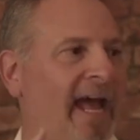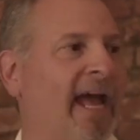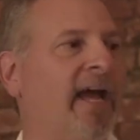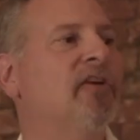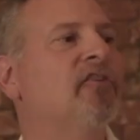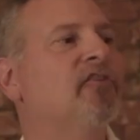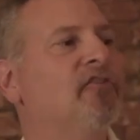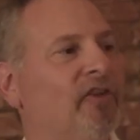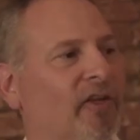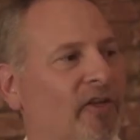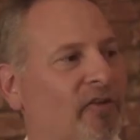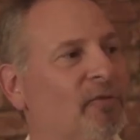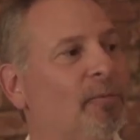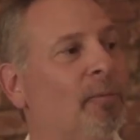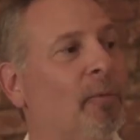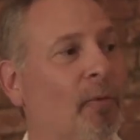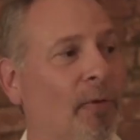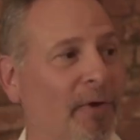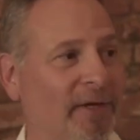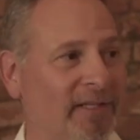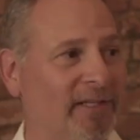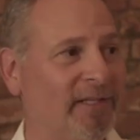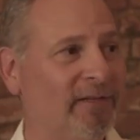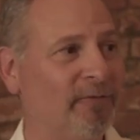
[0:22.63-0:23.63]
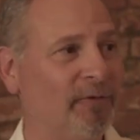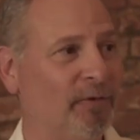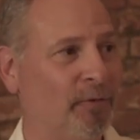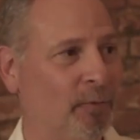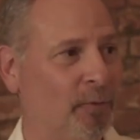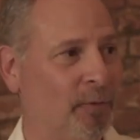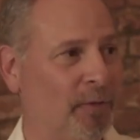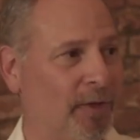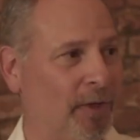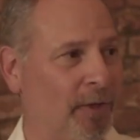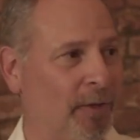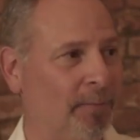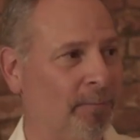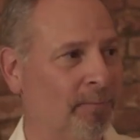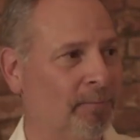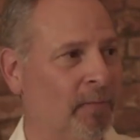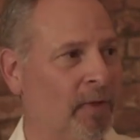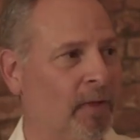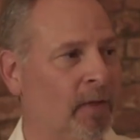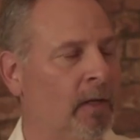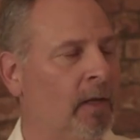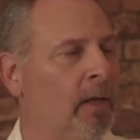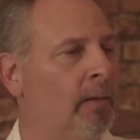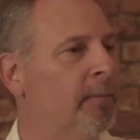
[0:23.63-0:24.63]
access point, if you will.
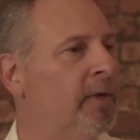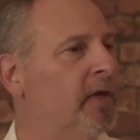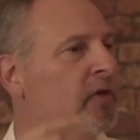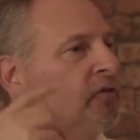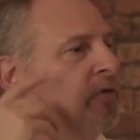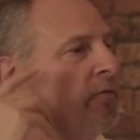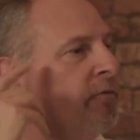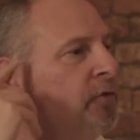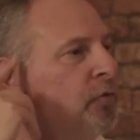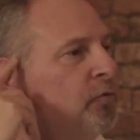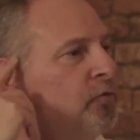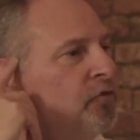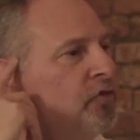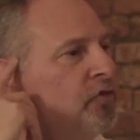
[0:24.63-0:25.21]
Because